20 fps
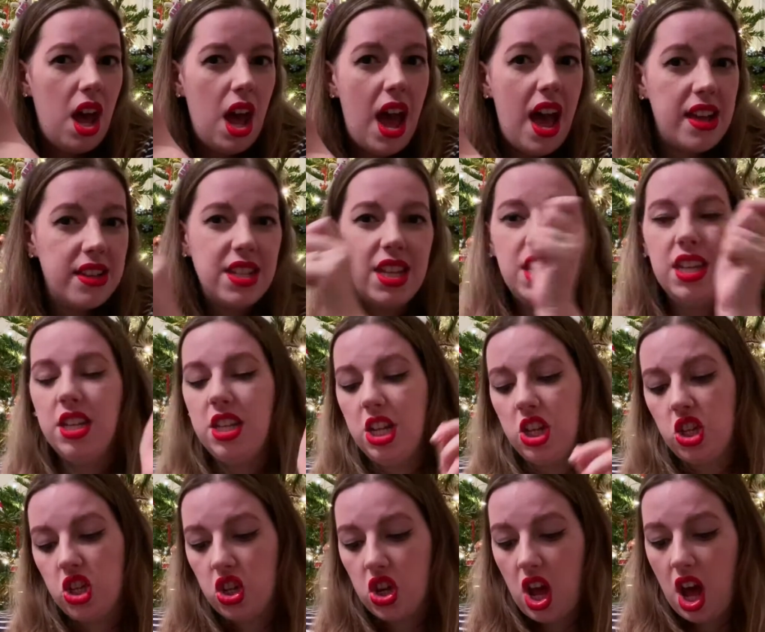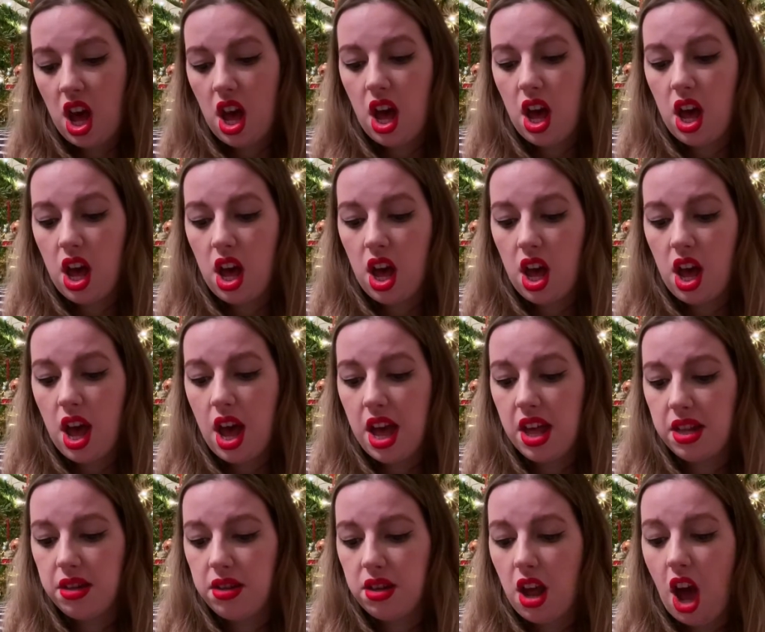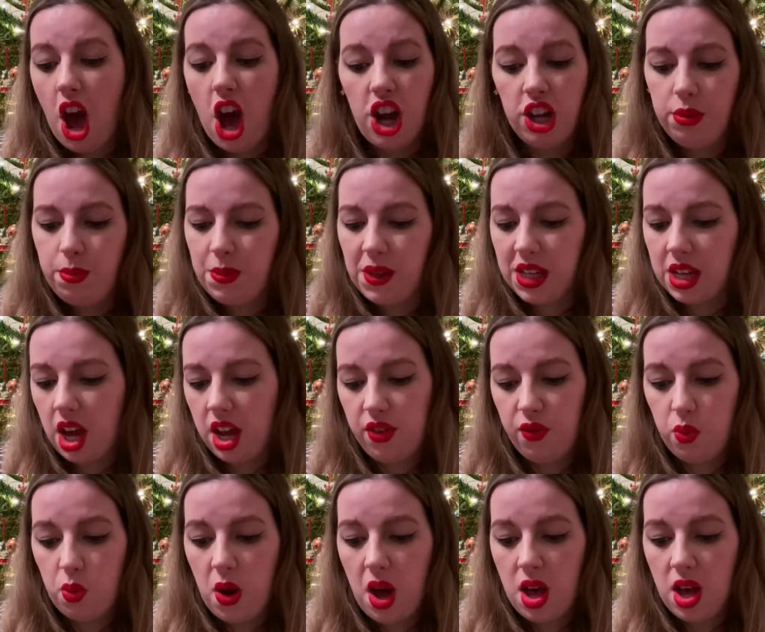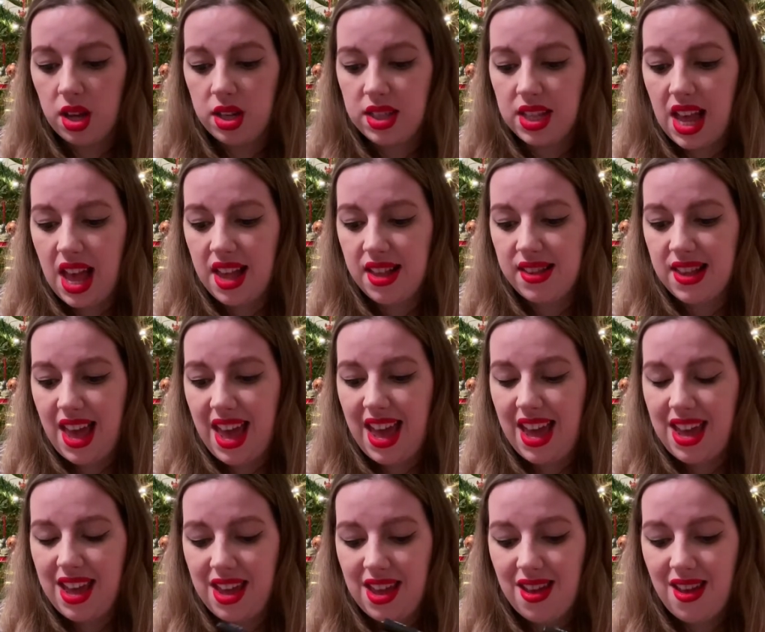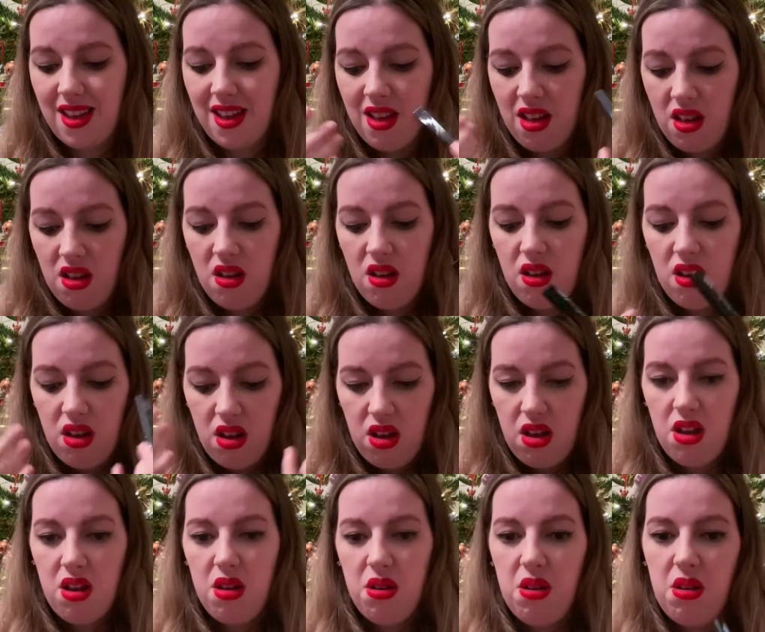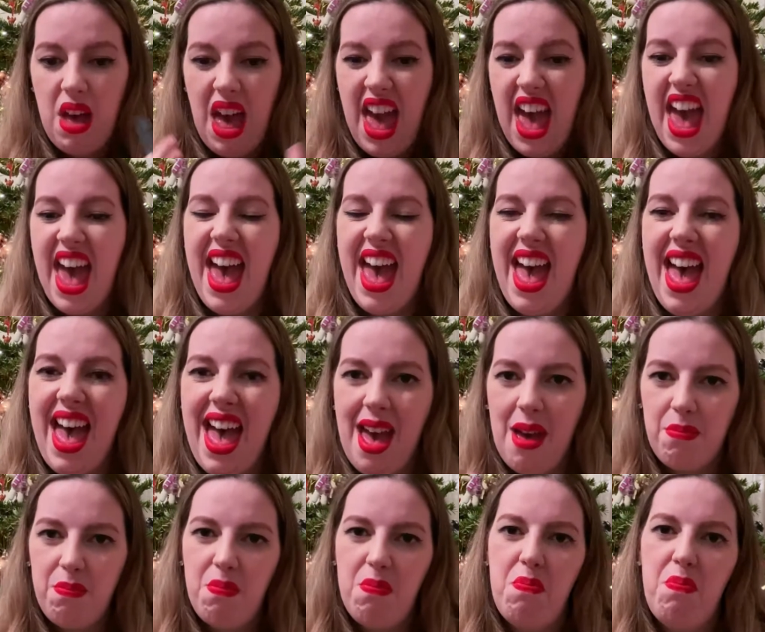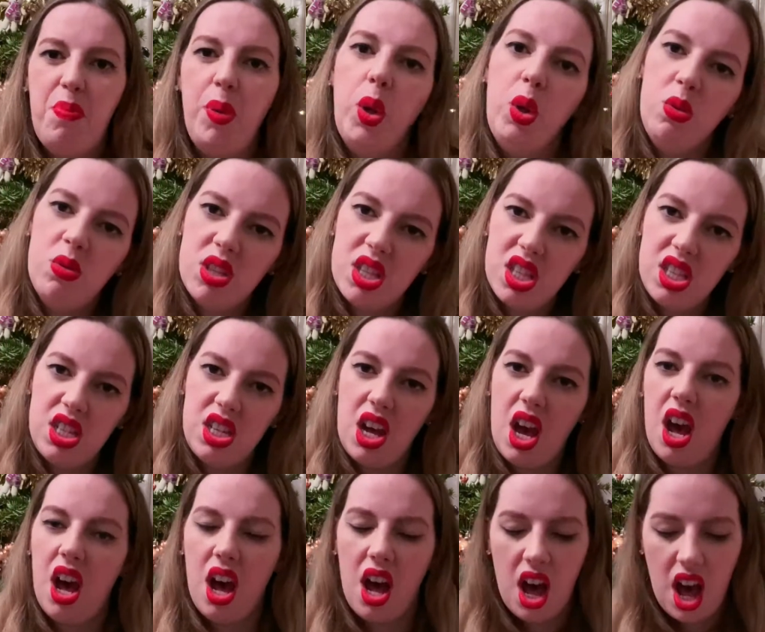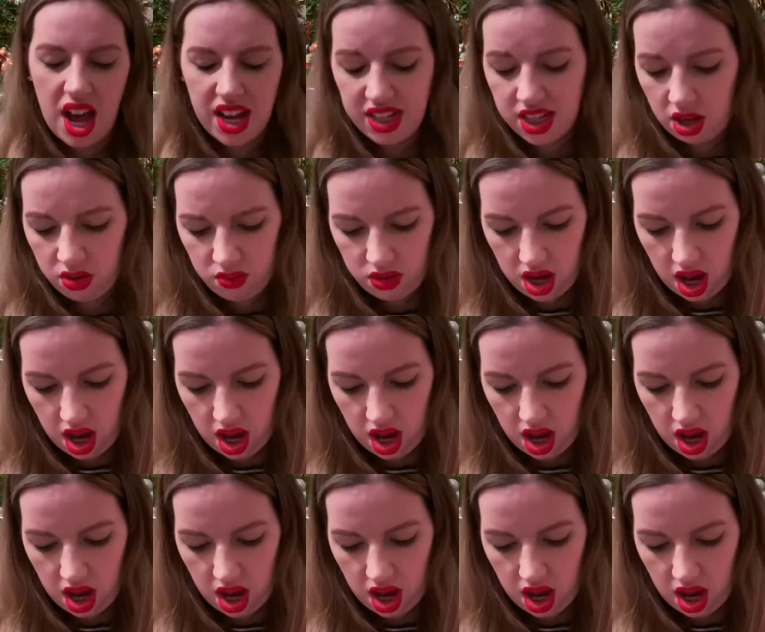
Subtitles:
as a conditioner and hope it kind of works as a hair booster. I don't